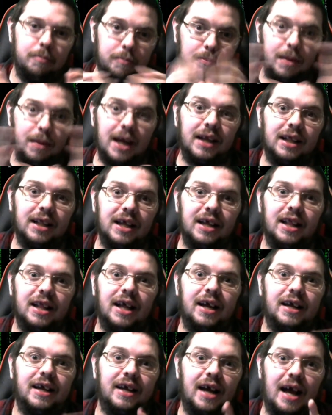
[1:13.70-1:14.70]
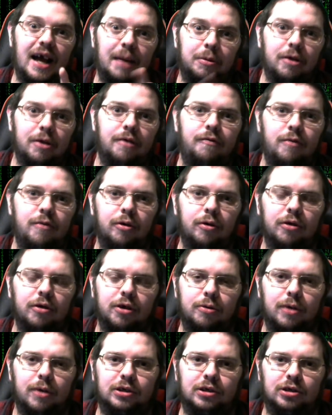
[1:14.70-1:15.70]
mainly like I'm going through all the
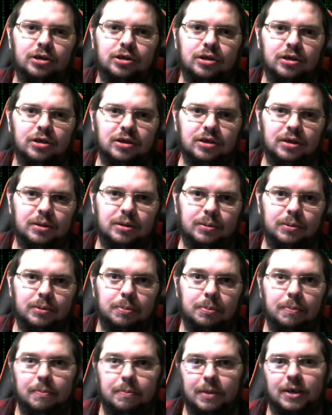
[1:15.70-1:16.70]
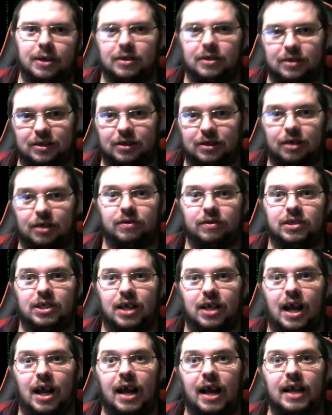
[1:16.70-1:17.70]
questions, because
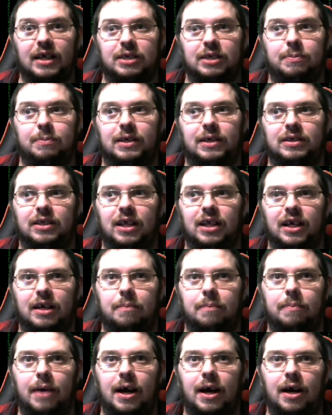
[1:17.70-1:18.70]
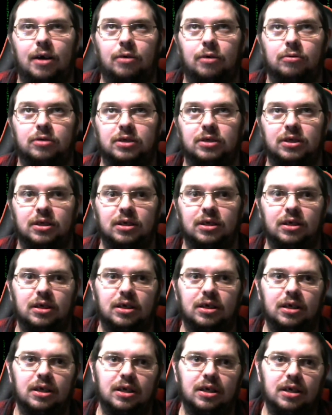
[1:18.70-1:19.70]
obviously I expected like about
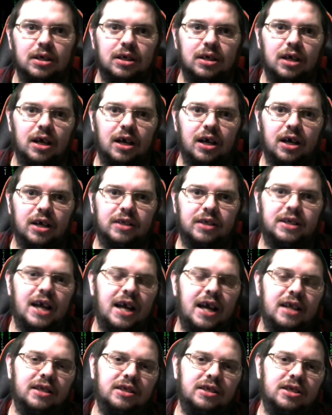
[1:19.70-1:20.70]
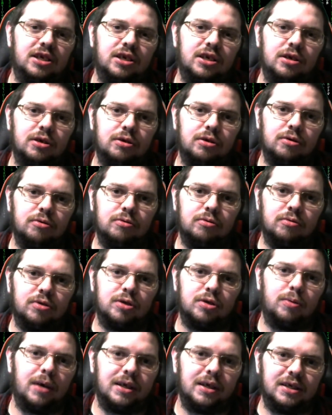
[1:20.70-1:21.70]
10 to
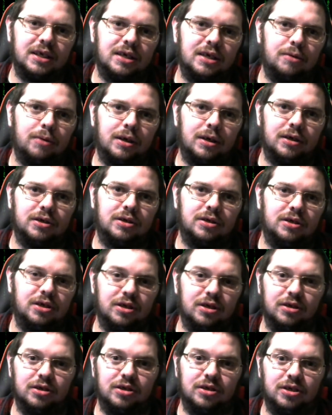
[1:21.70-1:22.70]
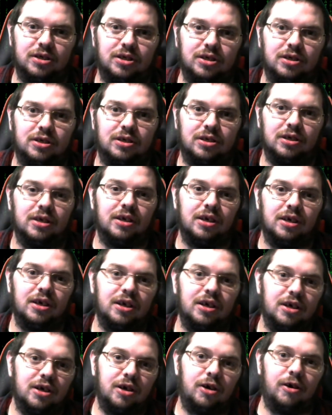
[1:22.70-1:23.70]
20 questions,
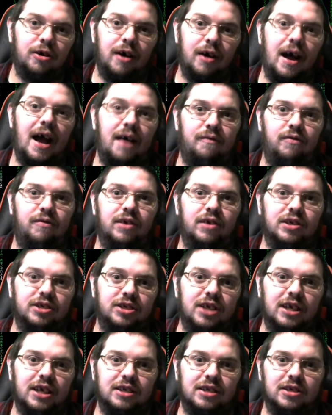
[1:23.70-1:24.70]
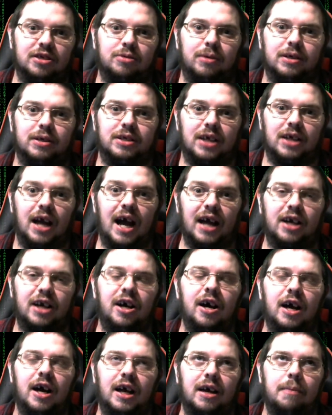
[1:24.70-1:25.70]
or average 10 to 20. I
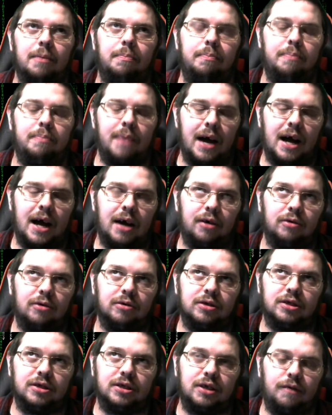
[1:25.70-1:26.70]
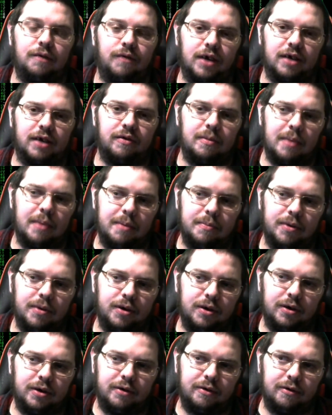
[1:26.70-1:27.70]
got like about, if I can
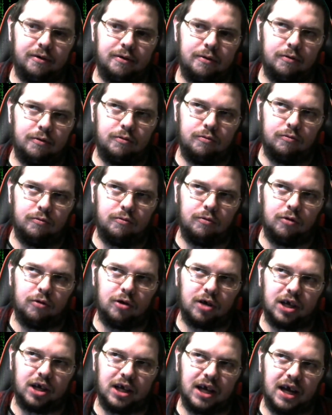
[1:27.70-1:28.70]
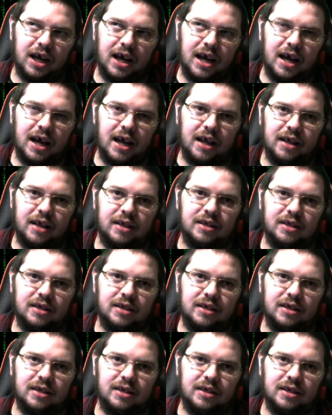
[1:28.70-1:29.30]
remember looking at it